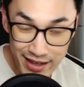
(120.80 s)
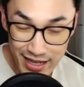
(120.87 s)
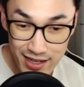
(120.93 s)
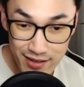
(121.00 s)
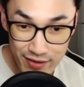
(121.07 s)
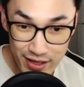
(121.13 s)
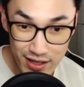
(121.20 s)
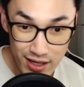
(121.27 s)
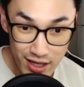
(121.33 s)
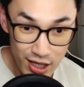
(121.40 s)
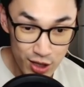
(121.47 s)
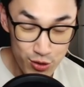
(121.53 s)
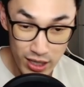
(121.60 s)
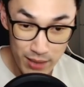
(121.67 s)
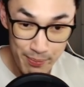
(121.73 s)
end of it,
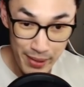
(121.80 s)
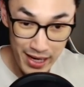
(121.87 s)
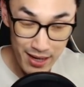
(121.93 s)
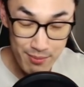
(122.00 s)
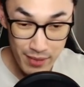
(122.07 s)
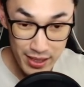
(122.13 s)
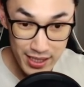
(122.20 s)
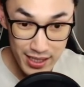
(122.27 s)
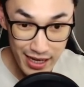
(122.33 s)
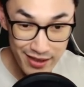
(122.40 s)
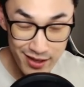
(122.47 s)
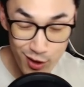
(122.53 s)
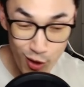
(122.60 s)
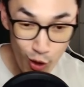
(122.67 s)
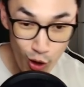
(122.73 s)
you gotta pay him money and then
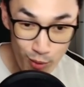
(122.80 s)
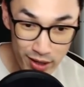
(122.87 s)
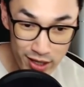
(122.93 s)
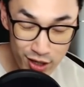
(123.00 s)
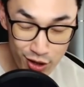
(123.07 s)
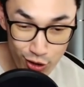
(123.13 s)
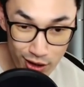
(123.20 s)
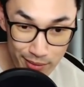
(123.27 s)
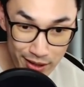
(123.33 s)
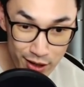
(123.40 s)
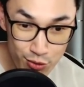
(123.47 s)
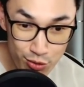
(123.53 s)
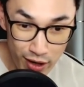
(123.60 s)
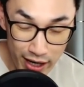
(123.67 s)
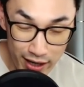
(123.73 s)
go home and curl up and
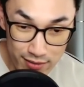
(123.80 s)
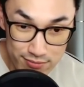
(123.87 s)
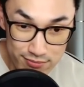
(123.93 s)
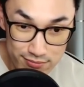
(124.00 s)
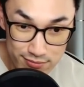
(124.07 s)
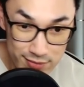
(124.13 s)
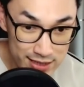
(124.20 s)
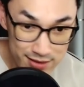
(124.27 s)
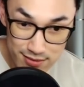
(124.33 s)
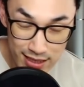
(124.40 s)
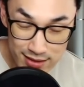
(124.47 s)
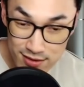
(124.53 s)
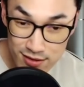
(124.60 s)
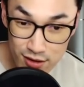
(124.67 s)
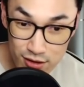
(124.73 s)
cry.
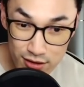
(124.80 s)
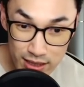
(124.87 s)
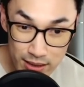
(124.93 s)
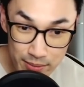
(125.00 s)
That's literally